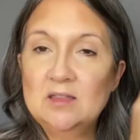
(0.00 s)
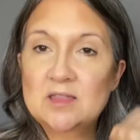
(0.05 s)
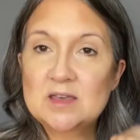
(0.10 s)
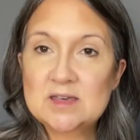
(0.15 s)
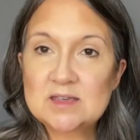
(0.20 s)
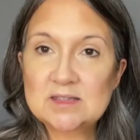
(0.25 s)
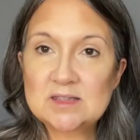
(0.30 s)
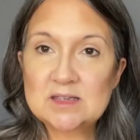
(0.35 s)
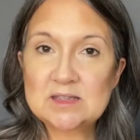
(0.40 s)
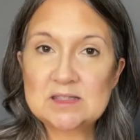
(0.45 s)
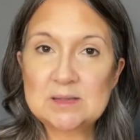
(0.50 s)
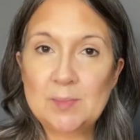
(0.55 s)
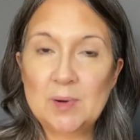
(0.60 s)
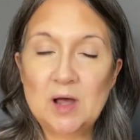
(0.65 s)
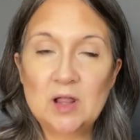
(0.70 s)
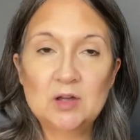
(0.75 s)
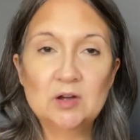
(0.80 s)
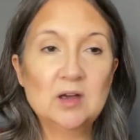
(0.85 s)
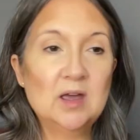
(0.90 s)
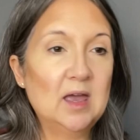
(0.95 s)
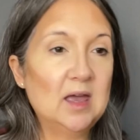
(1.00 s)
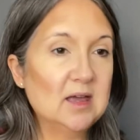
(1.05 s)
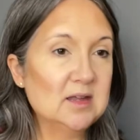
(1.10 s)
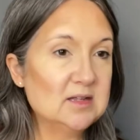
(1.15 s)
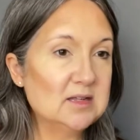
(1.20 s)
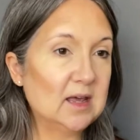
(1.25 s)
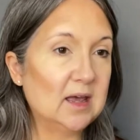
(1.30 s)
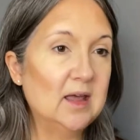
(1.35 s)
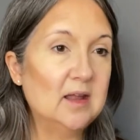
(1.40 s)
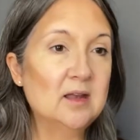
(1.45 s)
this smaller
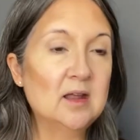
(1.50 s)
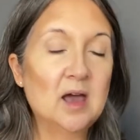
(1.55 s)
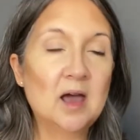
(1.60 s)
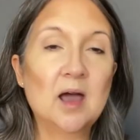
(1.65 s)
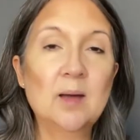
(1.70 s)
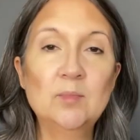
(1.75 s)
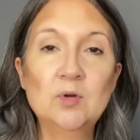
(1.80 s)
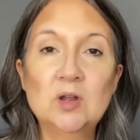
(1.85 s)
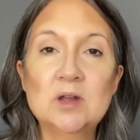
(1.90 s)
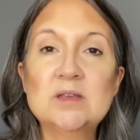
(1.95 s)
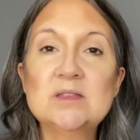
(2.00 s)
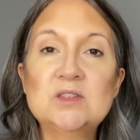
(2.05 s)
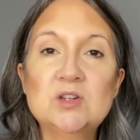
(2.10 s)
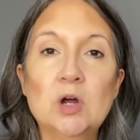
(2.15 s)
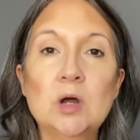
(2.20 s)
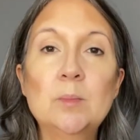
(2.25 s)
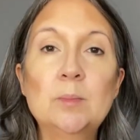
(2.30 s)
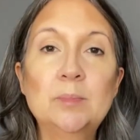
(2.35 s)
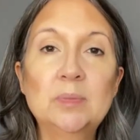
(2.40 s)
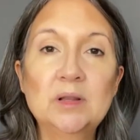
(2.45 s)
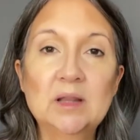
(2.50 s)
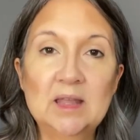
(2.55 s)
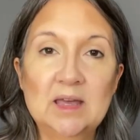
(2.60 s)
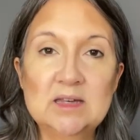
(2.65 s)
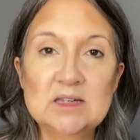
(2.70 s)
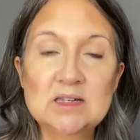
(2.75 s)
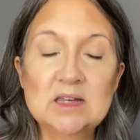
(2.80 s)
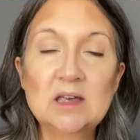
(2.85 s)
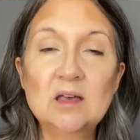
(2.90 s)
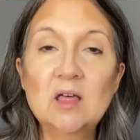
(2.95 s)
end and I'm gonna start
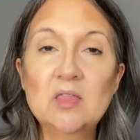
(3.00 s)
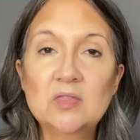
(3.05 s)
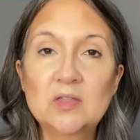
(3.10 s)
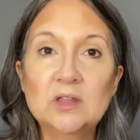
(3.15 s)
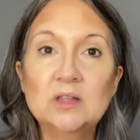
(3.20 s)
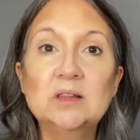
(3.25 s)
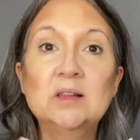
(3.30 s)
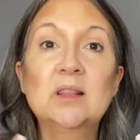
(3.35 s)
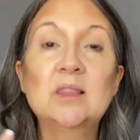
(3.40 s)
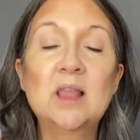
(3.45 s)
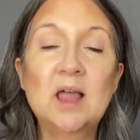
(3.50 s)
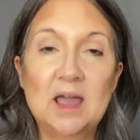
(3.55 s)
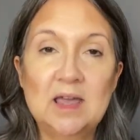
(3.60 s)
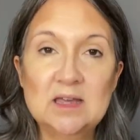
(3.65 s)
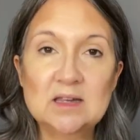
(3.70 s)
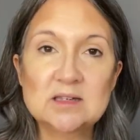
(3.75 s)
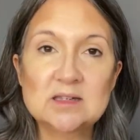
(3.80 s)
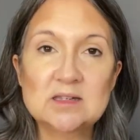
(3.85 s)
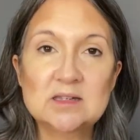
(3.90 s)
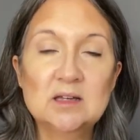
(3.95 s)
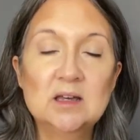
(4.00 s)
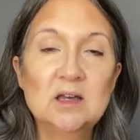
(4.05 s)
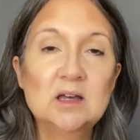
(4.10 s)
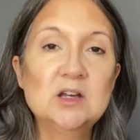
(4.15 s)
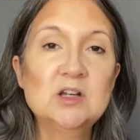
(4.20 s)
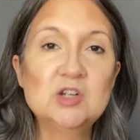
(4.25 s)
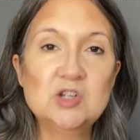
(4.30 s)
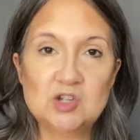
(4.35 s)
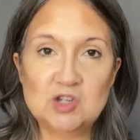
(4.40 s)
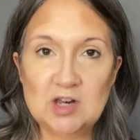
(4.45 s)
blending the light
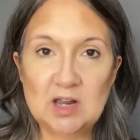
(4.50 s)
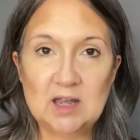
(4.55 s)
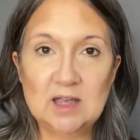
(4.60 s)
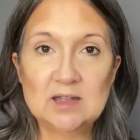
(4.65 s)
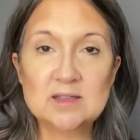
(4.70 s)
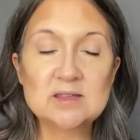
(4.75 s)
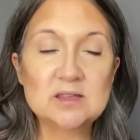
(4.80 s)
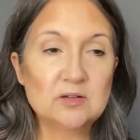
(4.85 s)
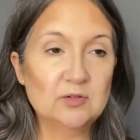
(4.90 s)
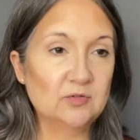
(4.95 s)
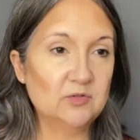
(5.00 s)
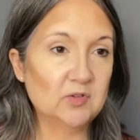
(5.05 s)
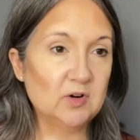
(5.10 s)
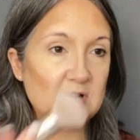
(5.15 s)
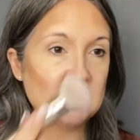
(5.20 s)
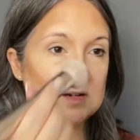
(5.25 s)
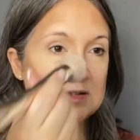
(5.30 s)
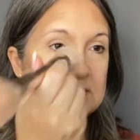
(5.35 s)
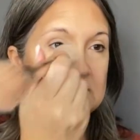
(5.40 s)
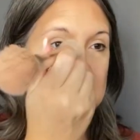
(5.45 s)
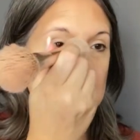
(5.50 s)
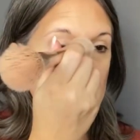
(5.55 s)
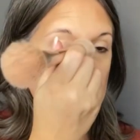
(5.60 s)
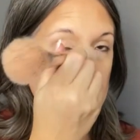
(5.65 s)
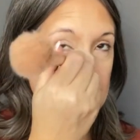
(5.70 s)
shades first.